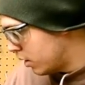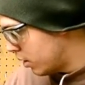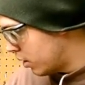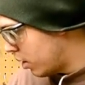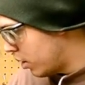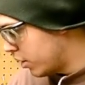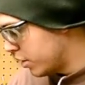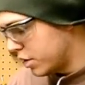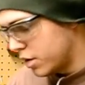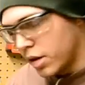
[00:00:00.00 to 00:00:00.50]

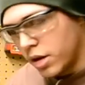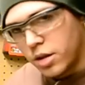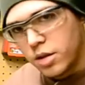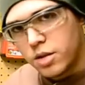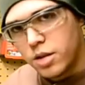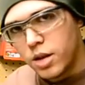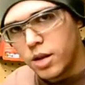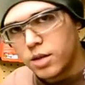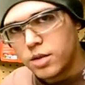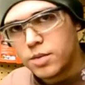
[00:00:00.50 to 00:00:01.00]
all this other
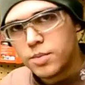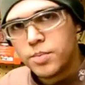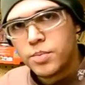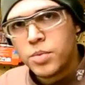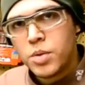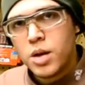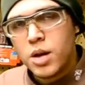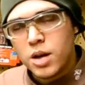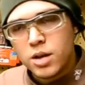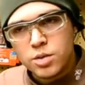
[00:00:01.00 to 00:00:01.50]
things,
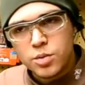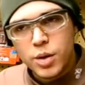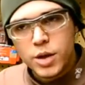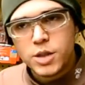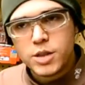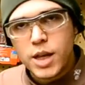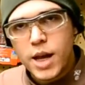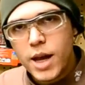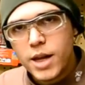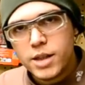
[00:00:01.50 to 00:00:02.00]
as well
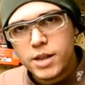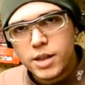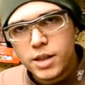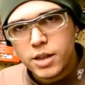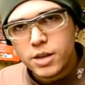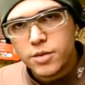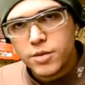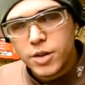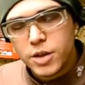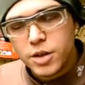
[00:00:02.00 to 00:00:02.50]
as
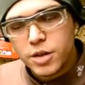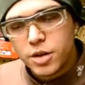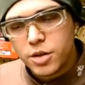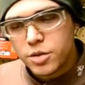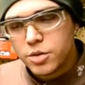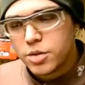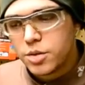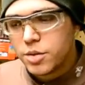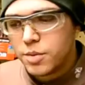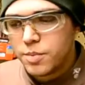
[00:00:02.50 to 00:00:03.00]
editing the
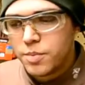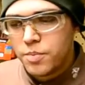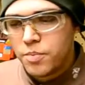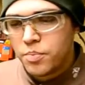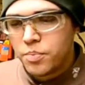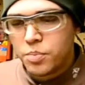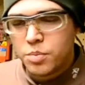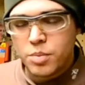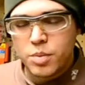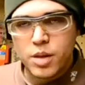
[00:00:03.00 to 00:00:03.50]
videos
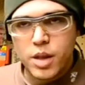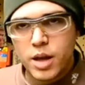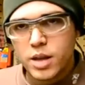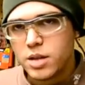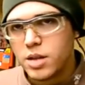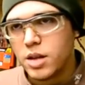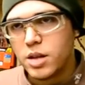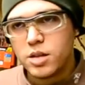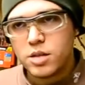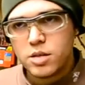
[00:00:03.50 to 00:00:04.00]
that
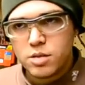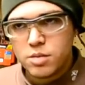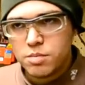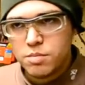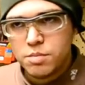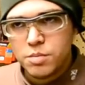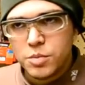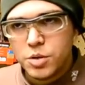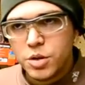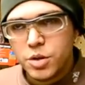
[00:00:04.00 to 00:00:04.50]
takes,
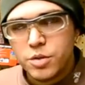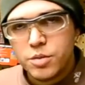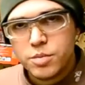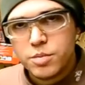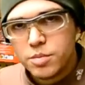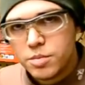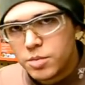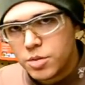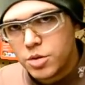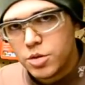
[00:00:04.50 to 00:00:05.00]
you know,
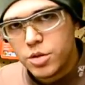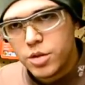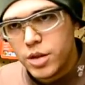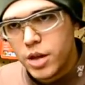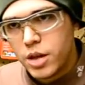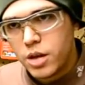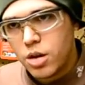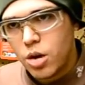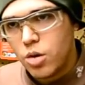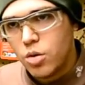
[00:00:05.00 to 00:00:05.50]
could
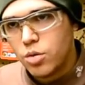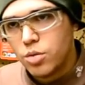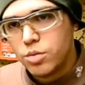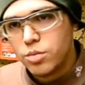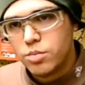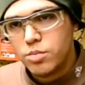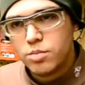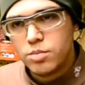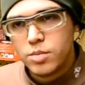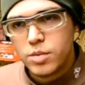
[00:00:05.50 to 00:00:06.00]
take a whole
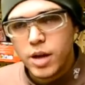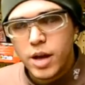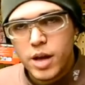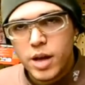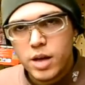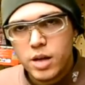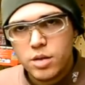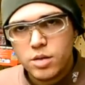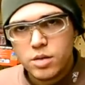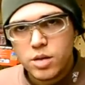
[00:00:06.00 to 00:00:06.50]

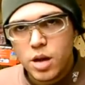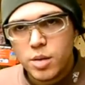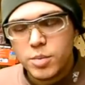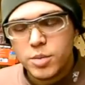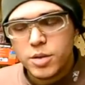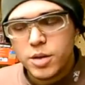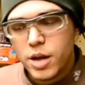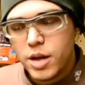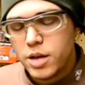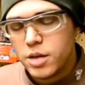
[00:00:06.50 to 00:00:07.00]
day,
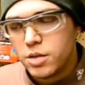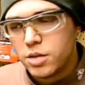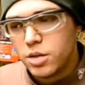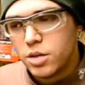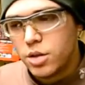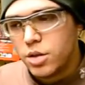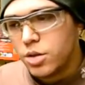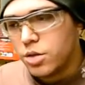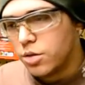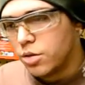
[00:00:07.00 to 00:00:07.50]
couple days to
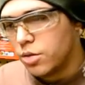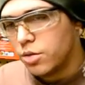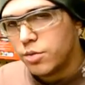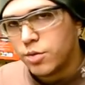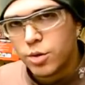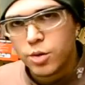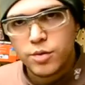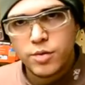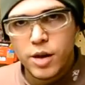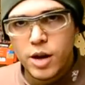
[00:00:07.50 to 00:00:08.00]
do
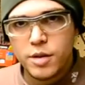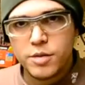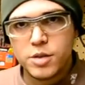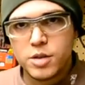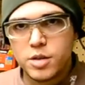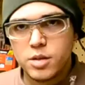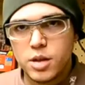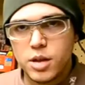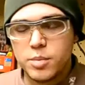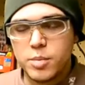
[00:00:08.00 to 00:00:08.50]
for a five
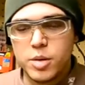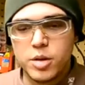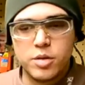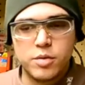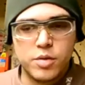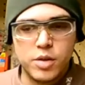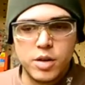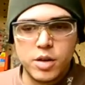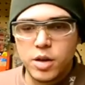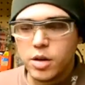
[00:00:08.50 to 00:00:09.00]
to ten minute
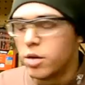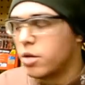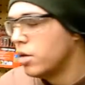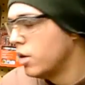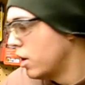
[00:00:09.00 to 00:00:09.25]
video